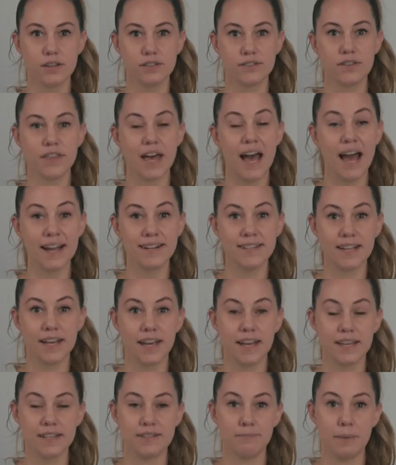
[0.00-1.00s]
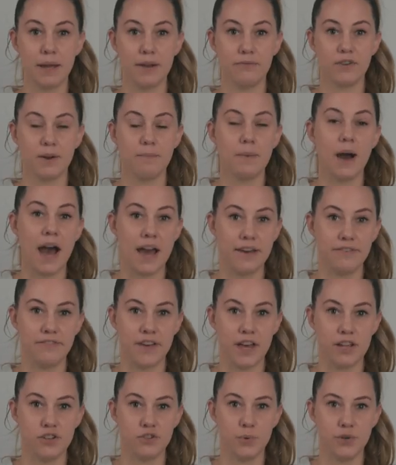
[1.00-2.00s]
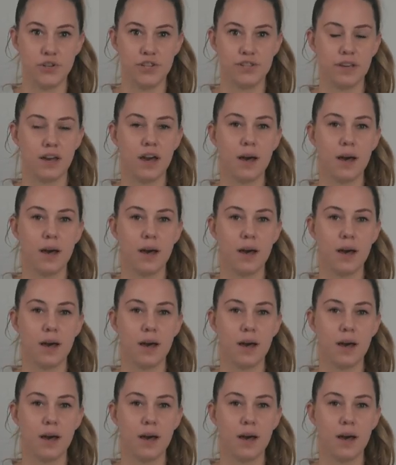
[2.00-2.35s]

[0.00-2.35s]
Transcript: So the iDig is made from iFetch, which is a